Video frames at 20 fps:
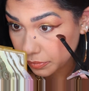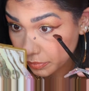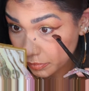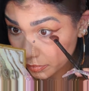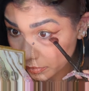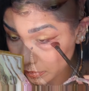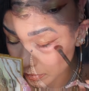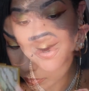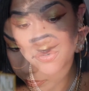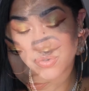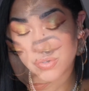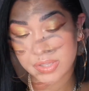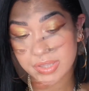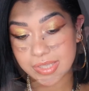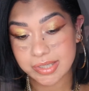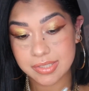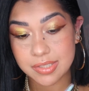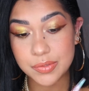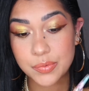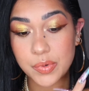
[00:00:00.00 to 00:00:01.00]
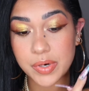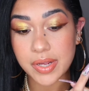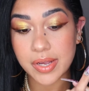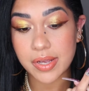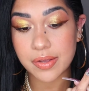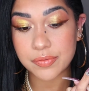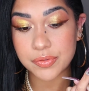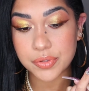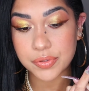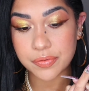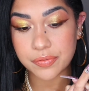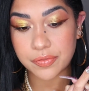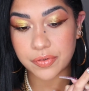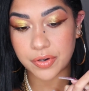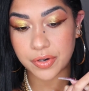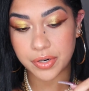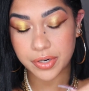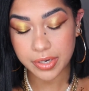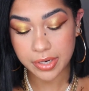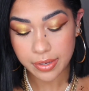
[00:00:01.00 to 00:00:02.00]
So this is what I have so
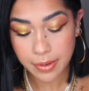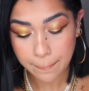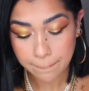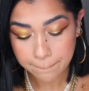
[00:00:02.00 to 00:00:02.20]
far,